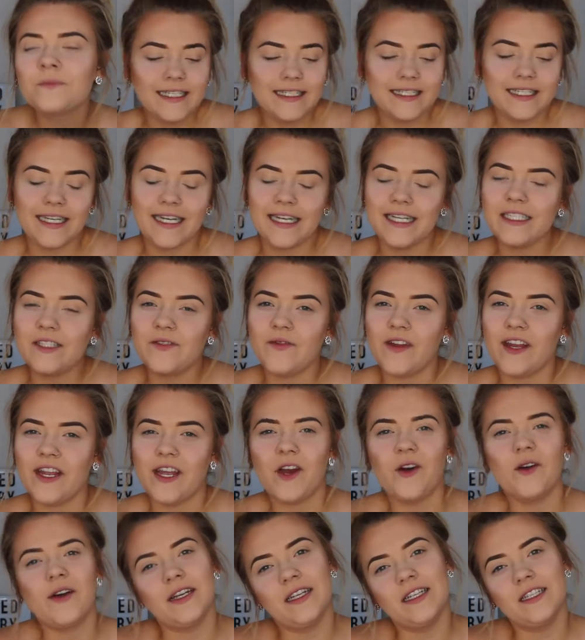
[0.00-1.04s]
Today's
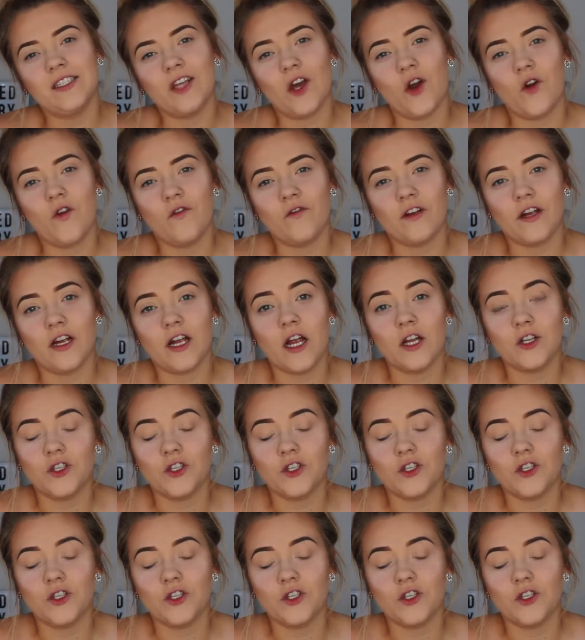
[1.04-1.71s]
video is over